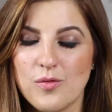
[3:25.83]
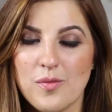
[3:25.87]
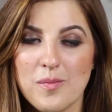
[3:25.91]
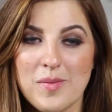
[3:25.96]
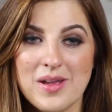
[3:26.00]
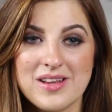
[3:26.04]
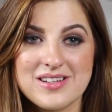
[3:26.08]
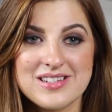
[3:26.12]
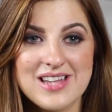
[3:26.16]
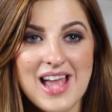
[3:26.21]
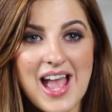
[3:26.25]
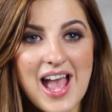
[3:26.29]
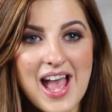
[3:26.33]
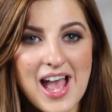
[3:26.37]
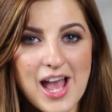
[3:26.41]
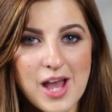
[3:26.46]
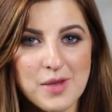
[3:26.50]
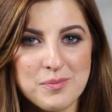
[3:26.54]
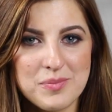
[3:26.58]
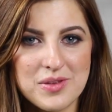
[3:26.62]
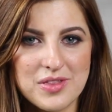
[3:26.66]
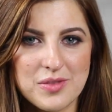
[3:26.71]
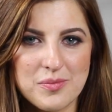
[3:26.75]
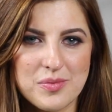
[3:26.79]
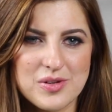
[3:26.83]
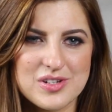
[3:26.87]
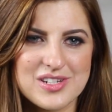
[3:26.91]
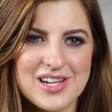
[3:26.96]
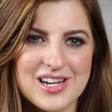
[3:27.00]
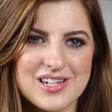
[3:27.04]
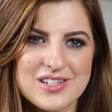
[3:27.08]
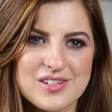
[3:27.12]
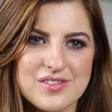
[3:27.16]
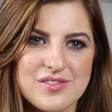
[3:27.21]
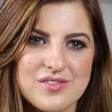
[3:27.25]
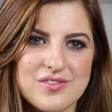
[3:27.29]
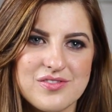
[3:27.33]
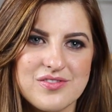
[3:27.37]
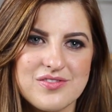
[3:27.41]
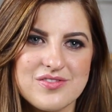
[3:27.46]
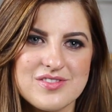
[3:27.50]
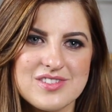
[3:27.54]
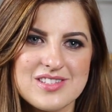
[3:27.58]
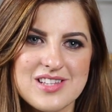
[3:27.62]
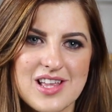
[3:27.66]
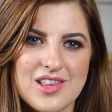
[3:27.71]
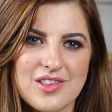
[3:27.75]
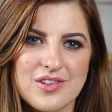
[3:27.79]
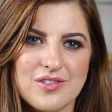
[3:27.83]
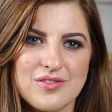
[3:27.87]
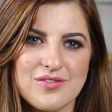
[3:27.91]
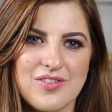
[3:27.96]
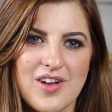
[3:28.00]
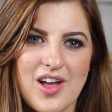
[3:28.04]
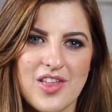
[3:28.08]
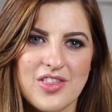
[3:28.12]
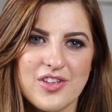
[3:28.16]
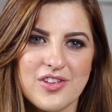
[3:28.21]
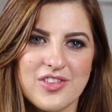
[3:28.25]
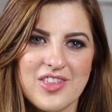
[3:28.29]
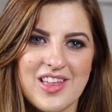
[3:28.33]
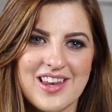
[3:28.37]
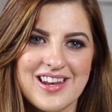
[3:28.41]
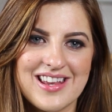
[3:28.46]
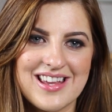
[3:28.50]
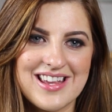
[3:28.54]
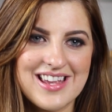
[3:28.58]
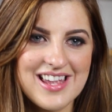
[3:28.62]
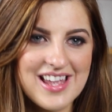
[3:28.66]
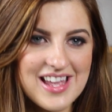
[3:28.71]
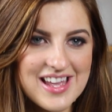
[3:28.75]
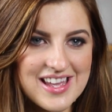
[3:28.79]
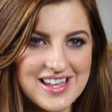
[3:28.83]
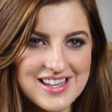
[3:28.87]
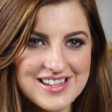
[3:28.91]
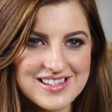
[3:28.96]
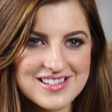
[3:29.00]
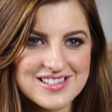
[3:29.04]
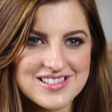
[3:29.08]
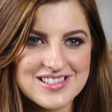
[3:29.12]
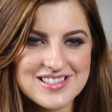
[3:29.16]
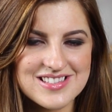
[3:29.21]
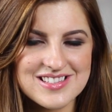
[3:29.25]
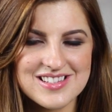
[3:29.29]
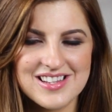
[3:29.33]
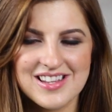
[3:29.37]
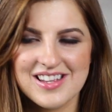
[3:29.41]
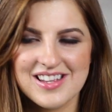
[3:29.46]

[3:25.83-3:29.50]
My dad, being the protective Southern father that he is,